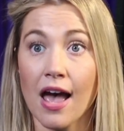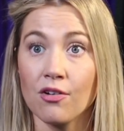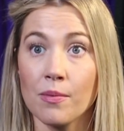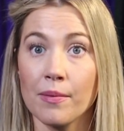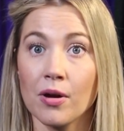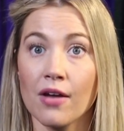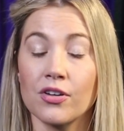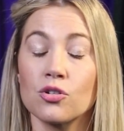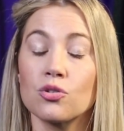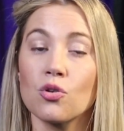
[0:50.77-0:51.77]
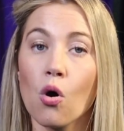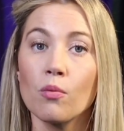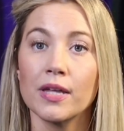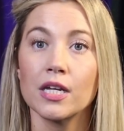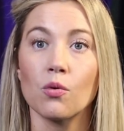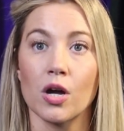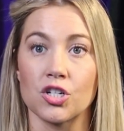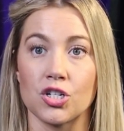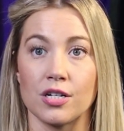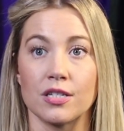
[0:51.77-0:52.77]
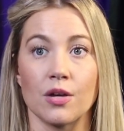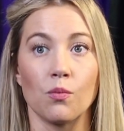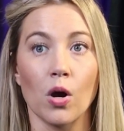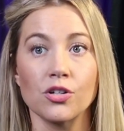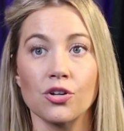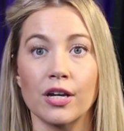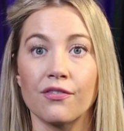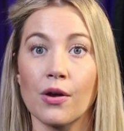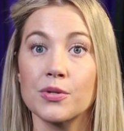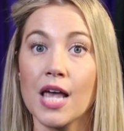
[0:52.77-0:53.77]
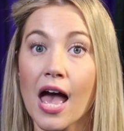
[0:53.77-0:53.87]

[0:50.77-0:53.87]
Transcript: I remember having so many questions and wondering if I was